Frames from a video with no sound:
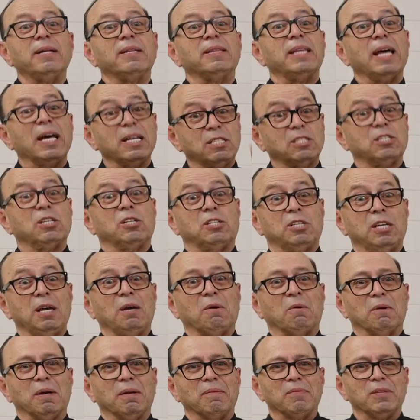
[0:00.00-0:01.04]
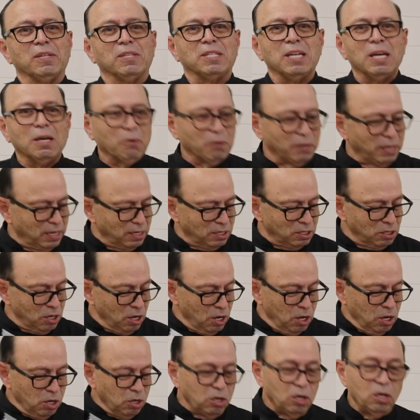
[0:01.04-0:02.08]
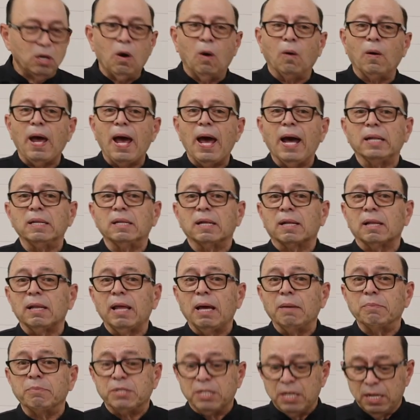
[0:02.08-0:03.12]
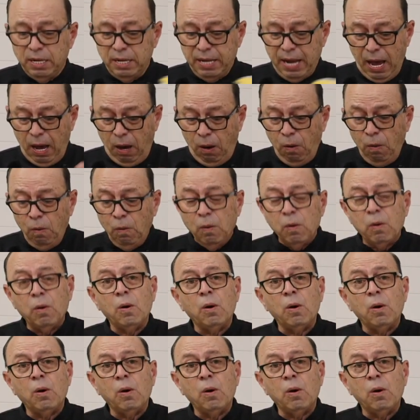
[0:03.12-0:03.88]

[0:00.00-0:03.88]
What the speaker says: That's the secret. The secret is you don't add the clams in now.